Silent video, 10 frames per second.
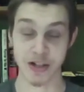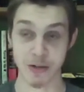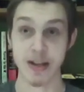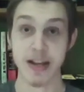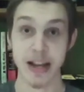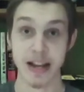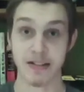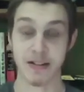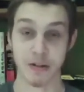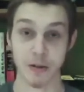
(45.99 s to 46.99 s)
So it's
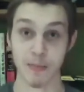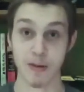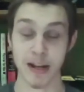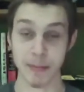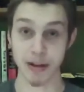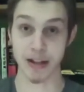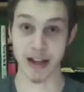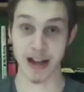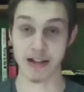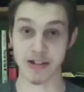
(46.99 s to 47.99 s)
an adult brain, but it
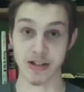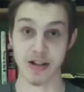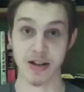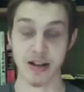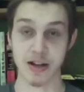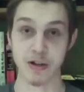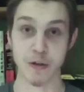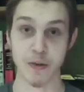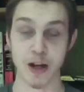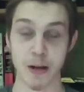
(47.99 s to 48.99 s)
has a
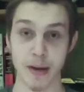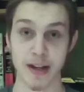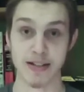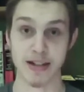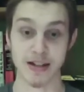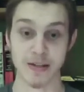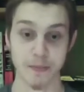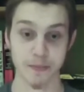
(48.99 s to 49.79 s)
juvenile mindset.